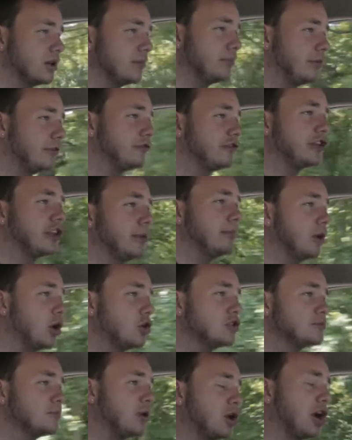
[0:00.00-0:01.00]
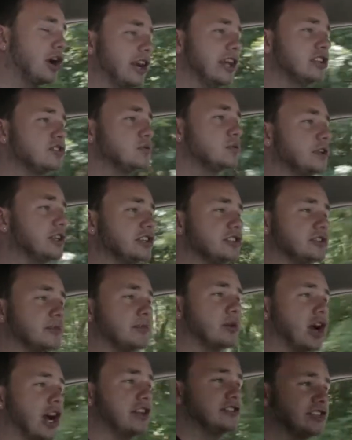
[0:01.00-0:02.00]
But for the most part, it's really
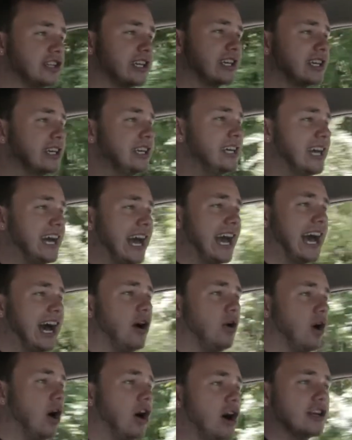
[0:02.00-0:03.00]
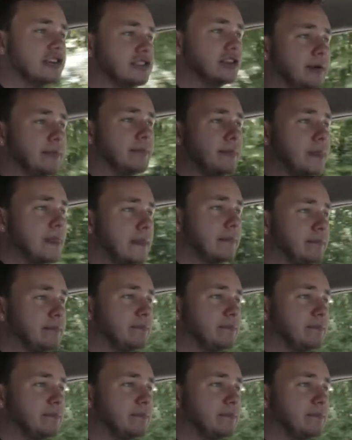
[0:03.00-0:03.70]
surprising how awesome